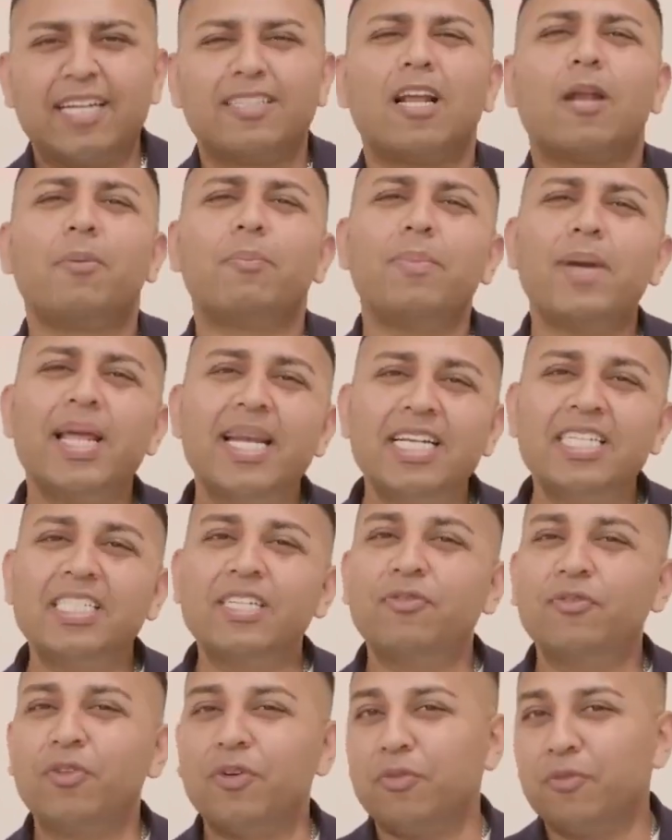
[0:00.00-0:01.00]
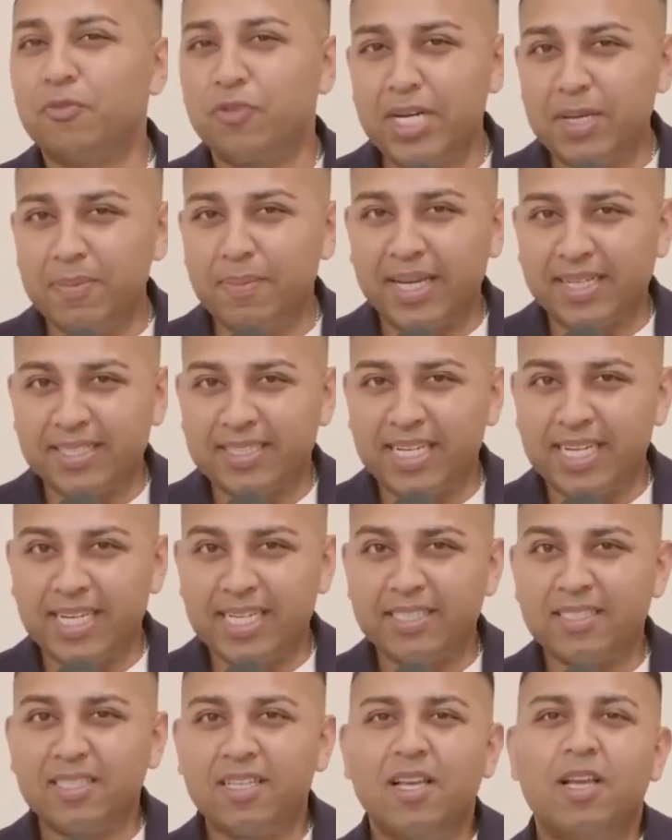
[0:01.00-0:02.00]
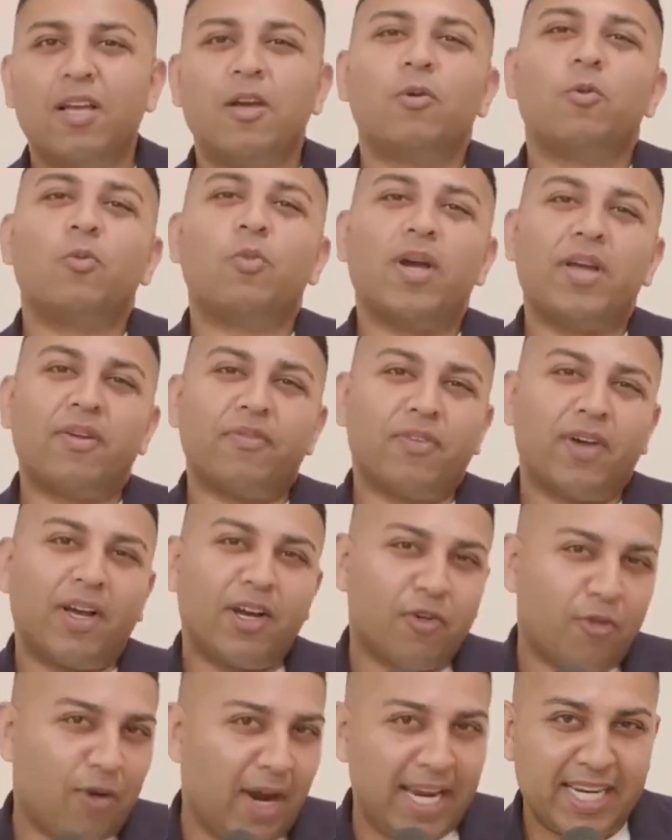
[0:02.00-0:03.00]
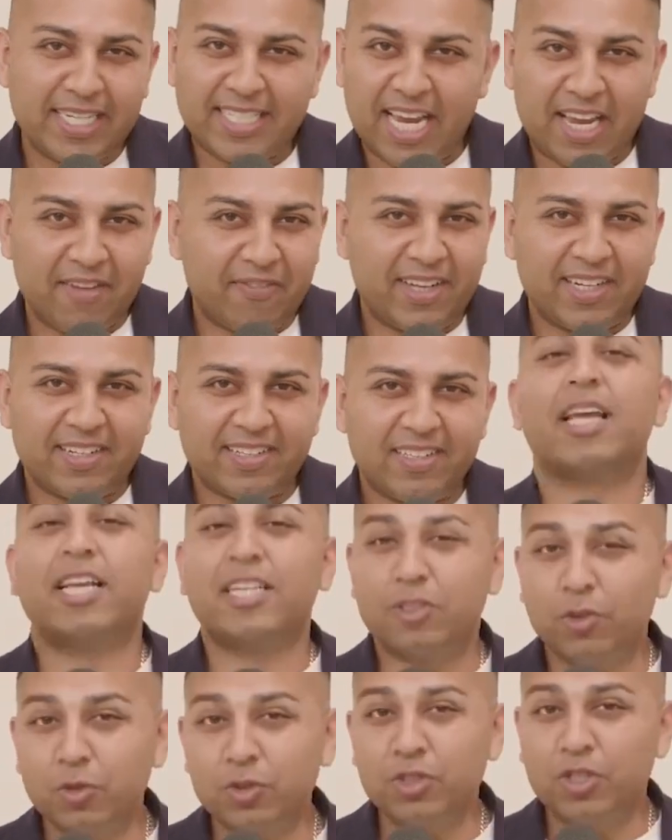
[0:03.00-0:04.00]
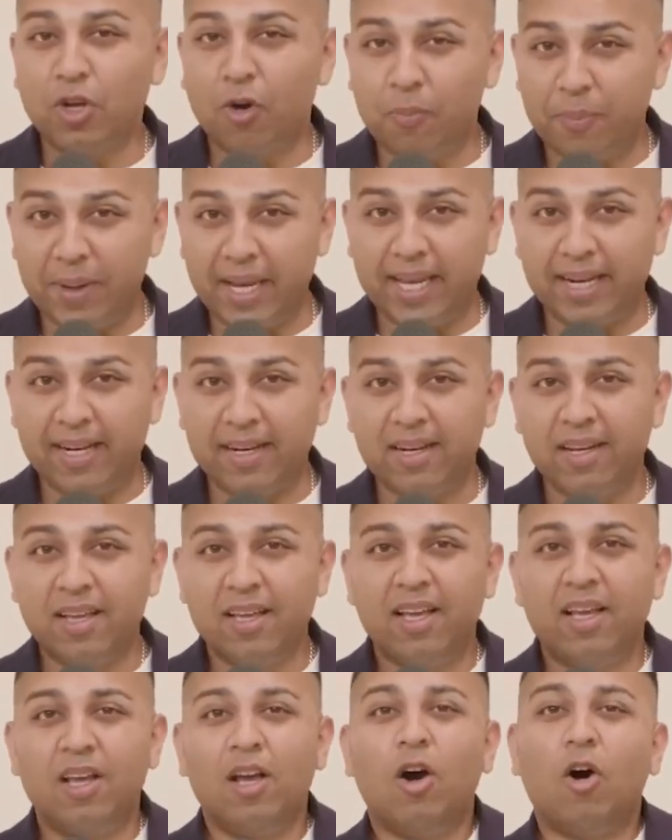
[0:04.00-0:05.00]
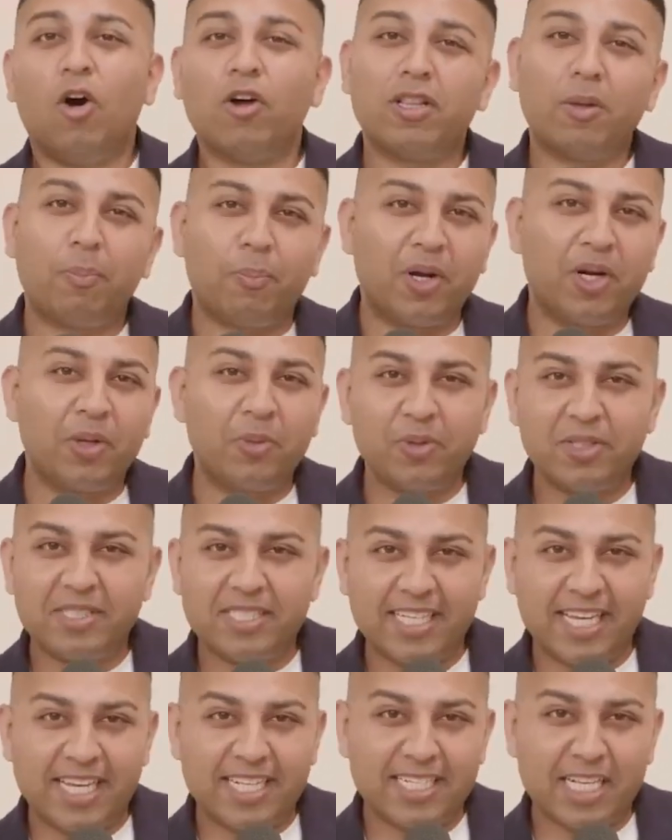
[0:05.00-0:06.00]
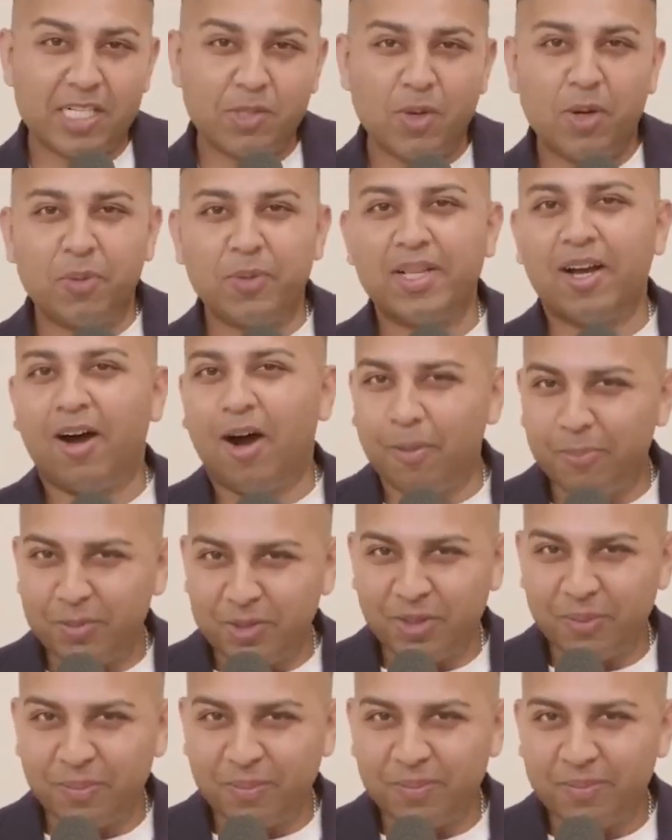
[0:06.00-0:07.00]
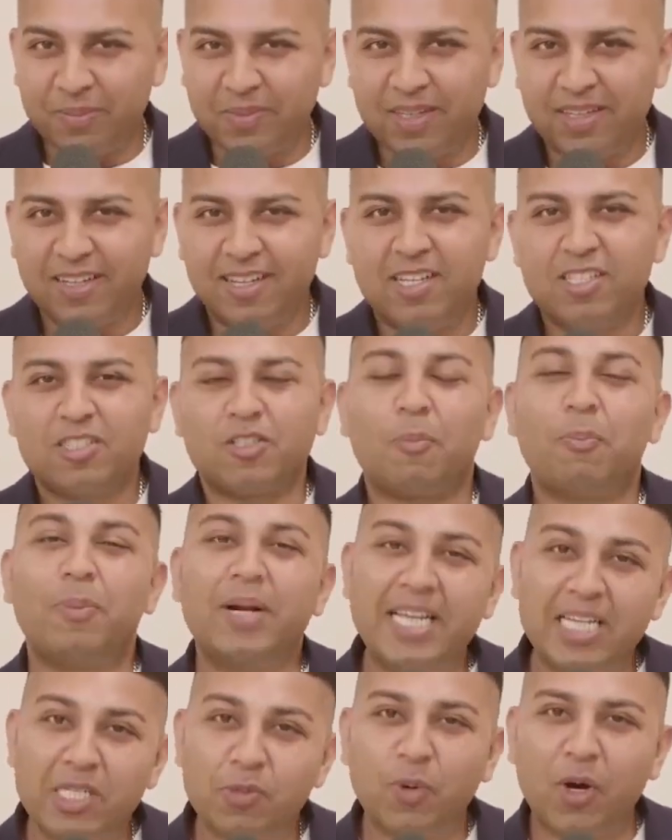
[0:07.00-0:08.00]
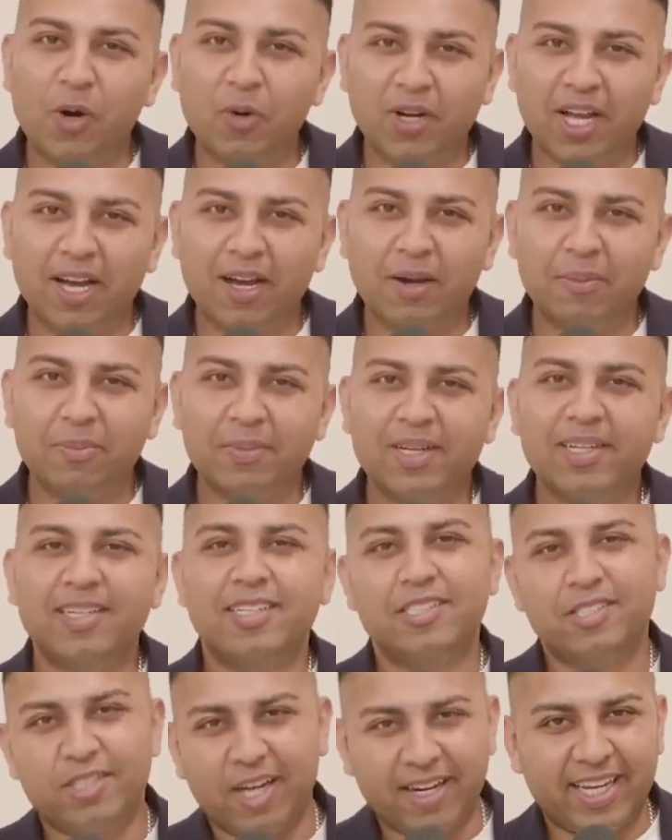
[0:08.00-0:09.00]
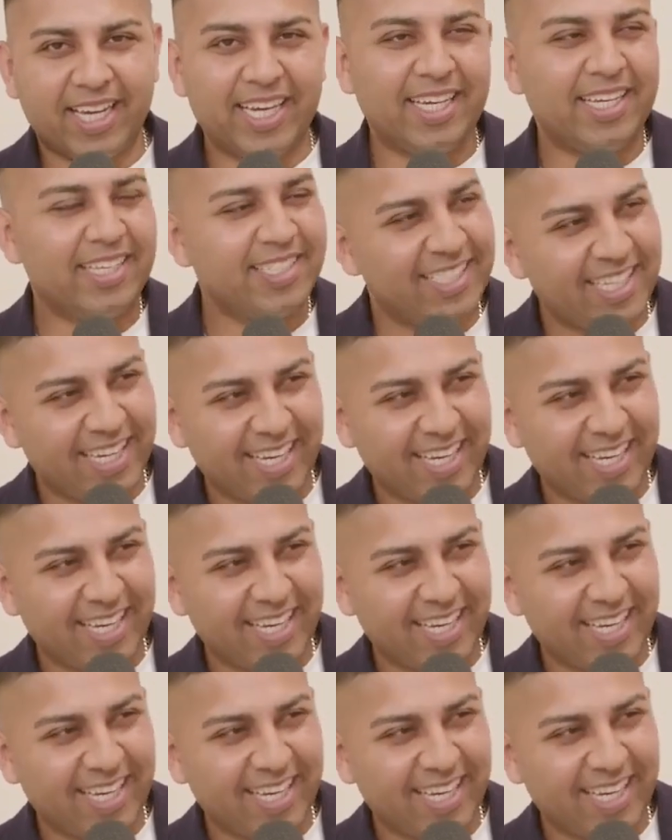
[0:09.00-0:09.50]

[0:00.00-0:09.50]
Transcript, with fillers: and done many different remixes with Craig David. He's also been on the Bollywood scenes as well with Humtum. So please welcome Jaggy